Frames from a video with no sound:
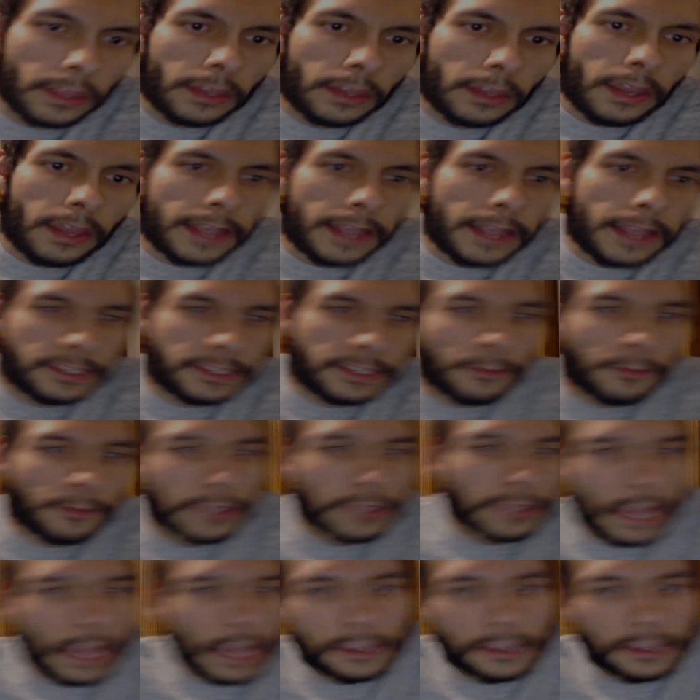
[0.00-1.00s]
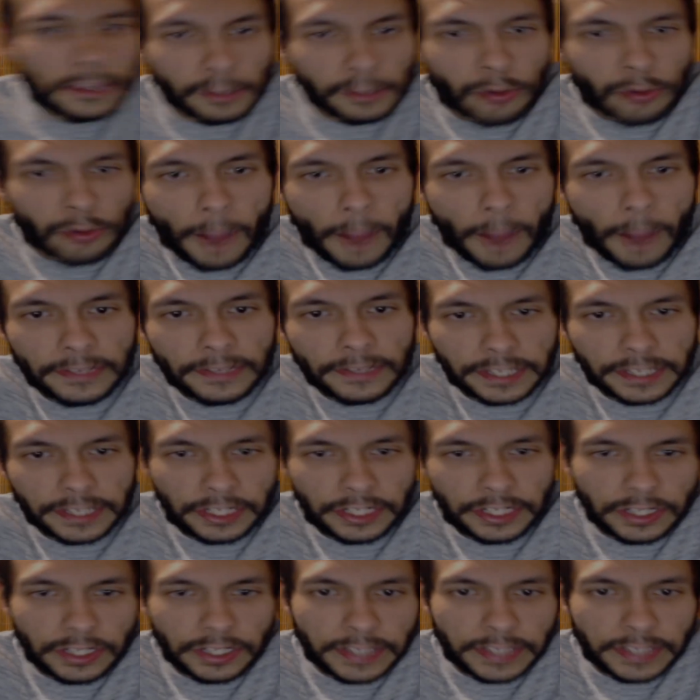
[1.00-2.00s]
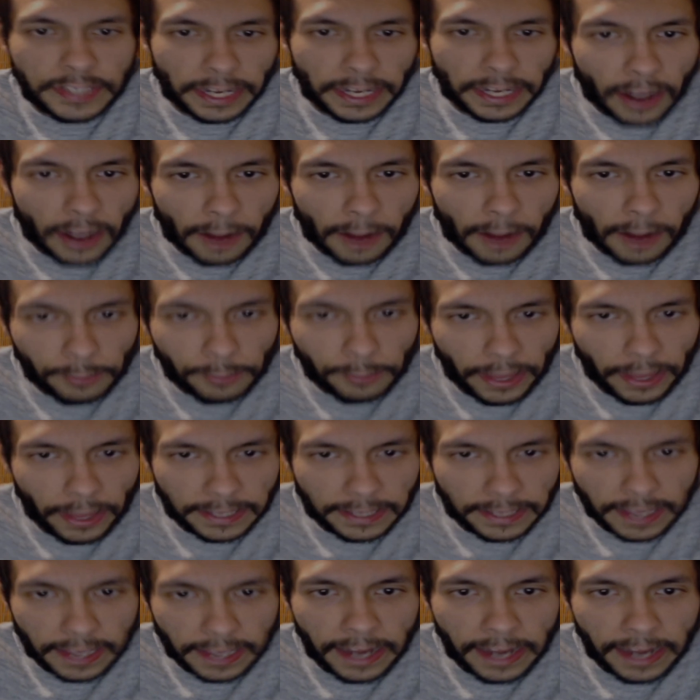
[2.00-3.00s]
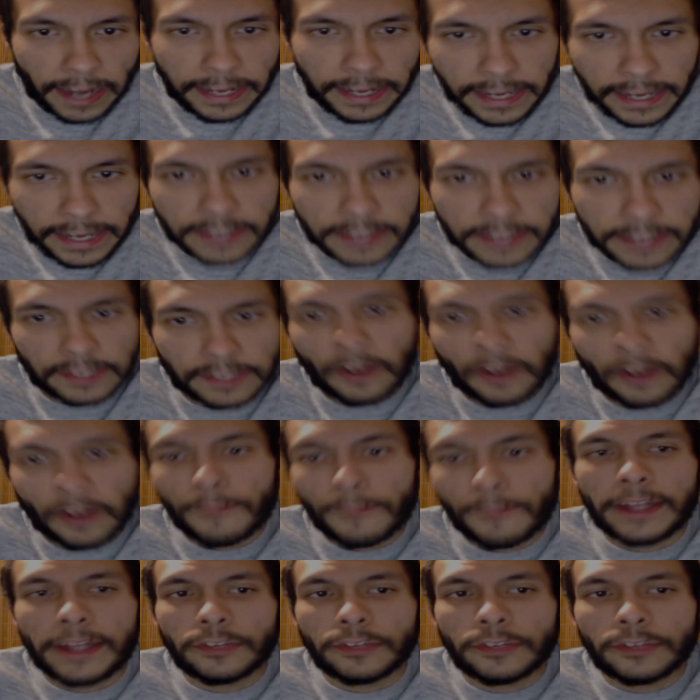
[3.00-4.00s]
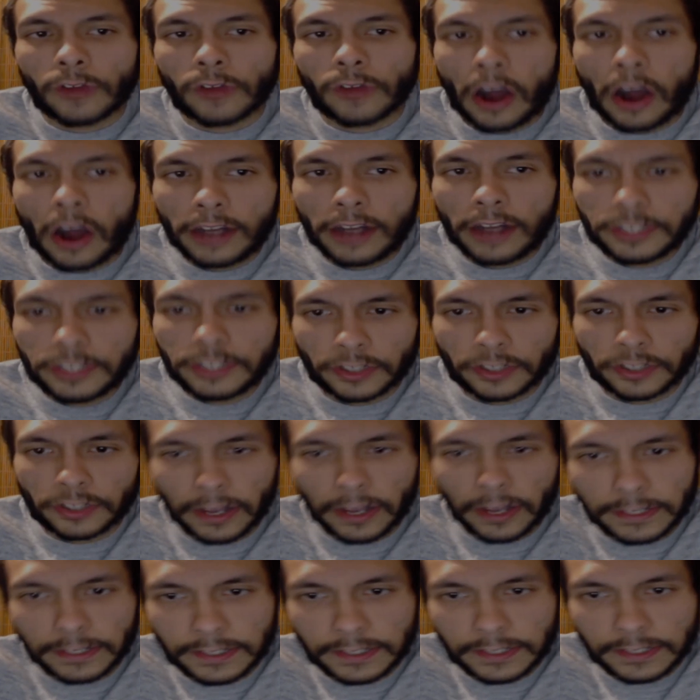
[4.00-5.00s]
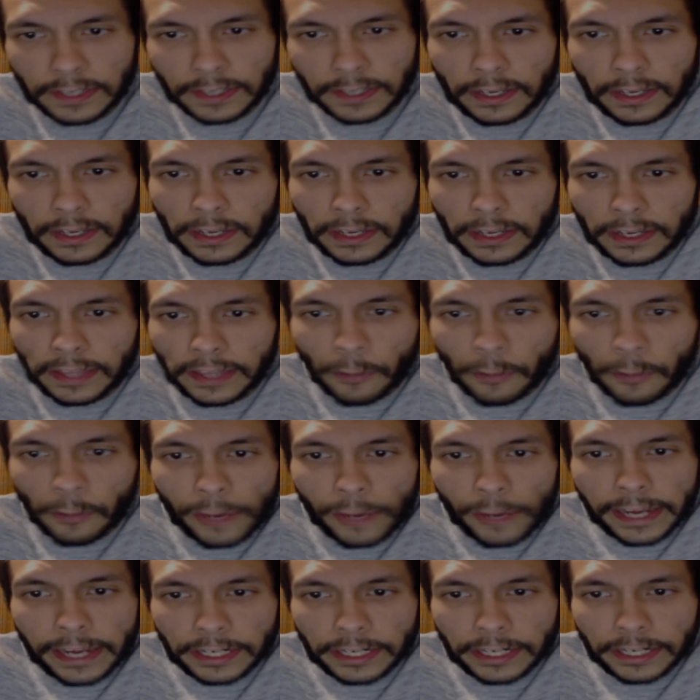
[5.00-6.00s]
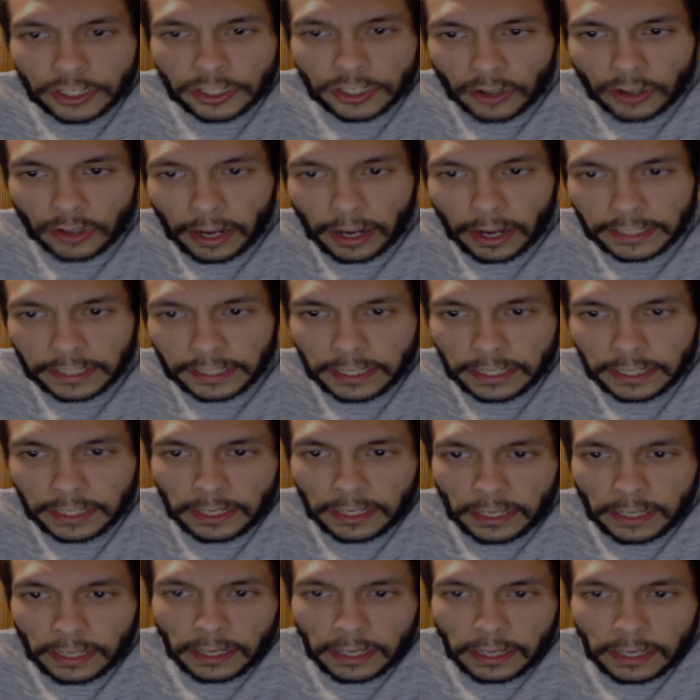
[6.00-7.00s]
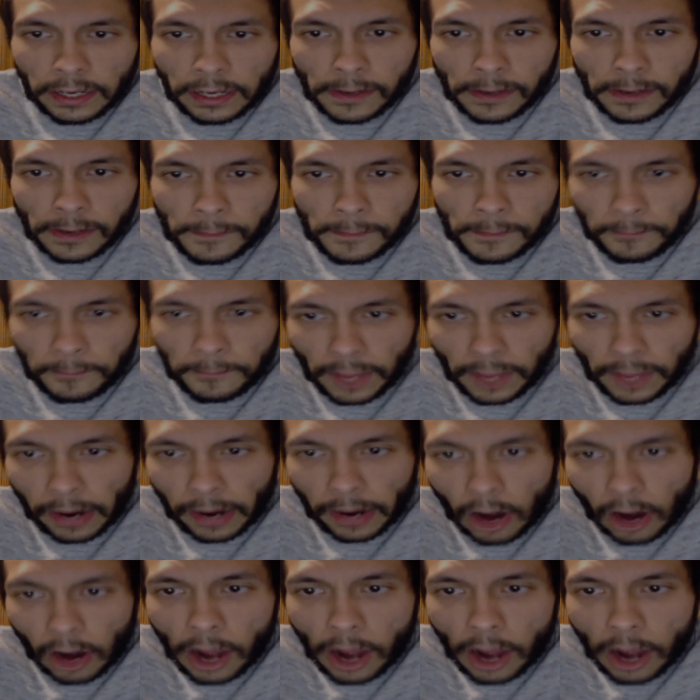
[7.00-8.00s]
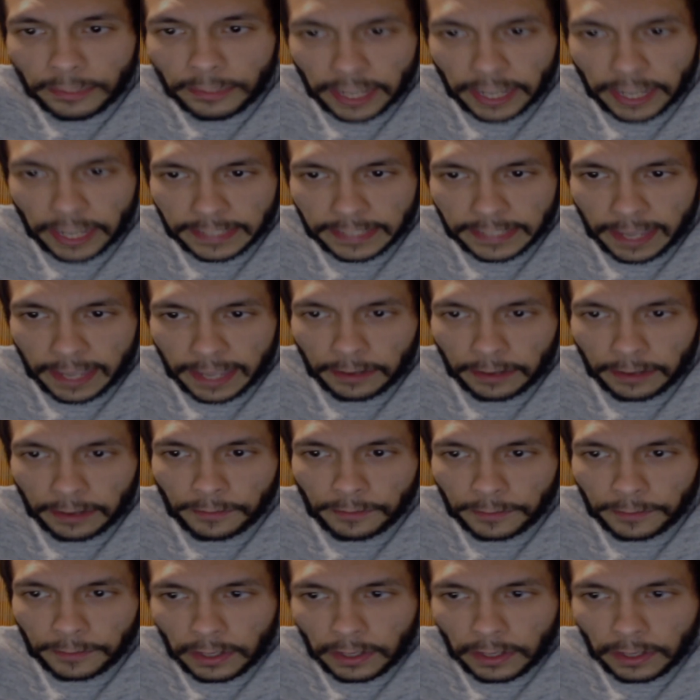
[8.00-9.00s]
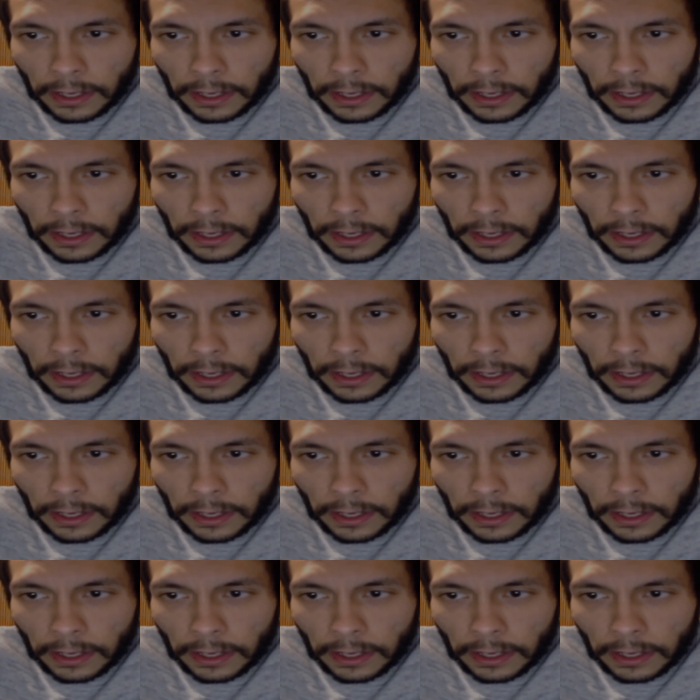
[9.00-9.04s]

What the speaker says: And so molecular propositions and complex ideas are mental constructs that we construct our objects out of.